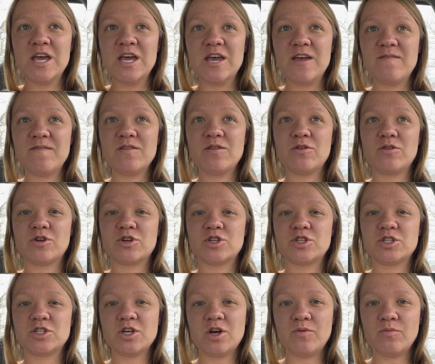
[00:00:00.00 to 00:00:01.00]
even though there's
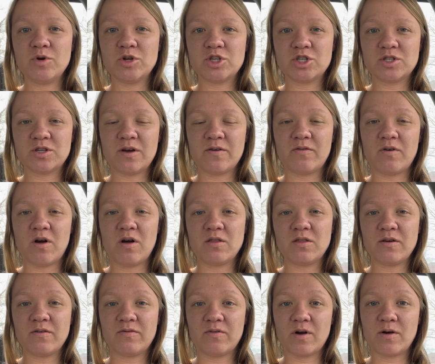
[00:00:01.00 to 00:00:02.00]
so much stuff on
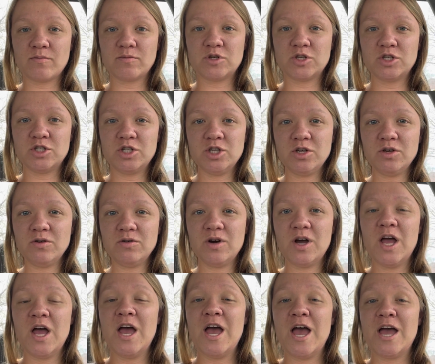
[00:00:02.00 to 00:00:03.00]
the farm to do
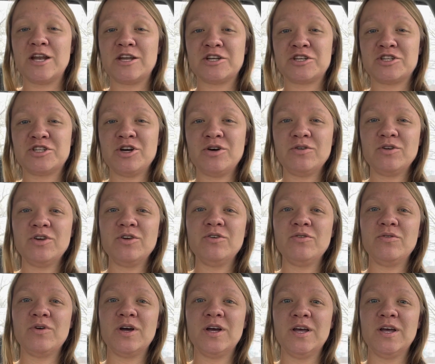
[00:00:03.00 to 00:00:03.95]
and to show you,